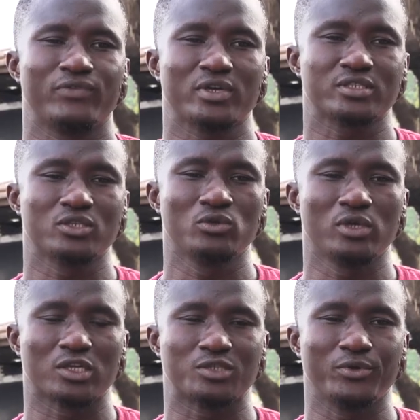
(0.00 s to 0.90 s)
first thing
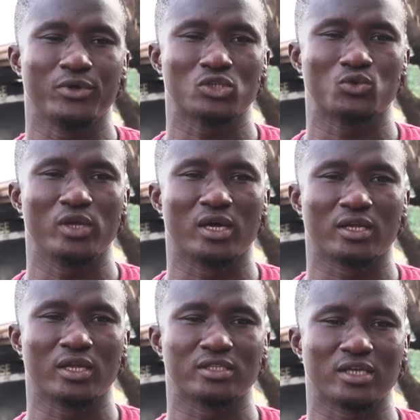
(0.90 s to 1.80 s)
experience we
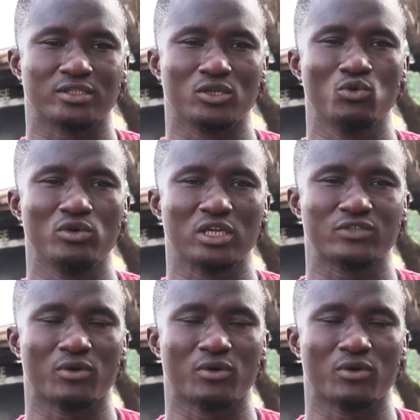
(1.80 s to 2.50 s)
get as a goodness